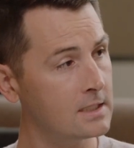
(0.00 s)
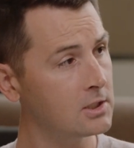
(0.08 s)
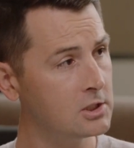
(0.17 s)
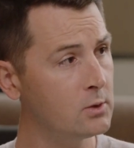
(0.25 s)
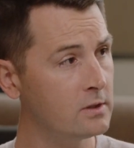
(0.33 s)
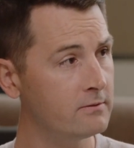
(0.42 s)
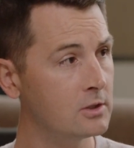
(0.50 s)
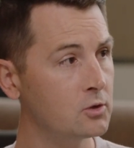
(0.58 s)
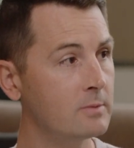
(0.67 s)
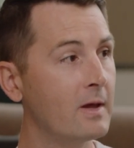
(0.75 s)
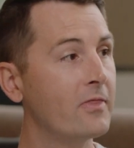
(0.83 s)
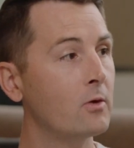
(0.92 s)
Not just you
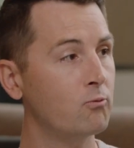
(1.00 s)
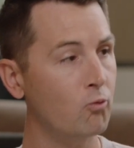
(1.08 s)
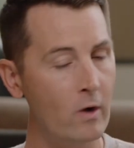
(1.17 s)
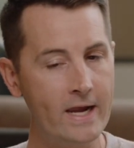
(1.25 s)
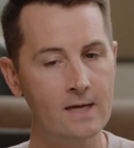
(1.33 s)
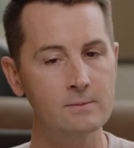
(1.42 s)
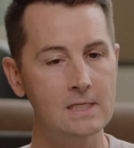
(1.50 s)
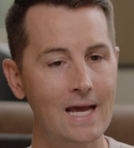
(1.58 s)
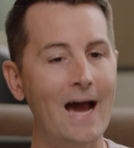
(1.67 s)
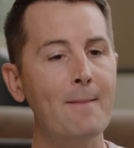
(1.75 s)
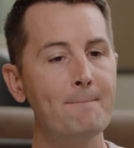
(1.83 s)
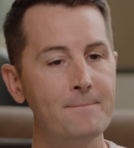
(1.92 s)
individually, but the Rams
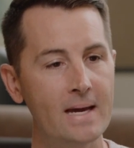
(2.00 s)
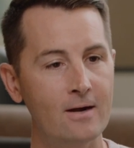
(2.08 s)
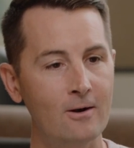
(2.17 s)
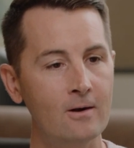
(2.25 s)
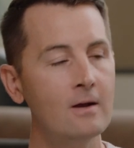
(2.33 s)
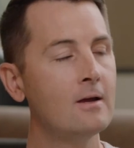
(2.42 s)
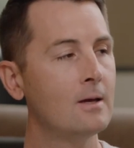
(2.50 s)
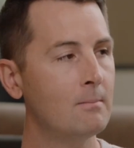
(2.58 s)
got better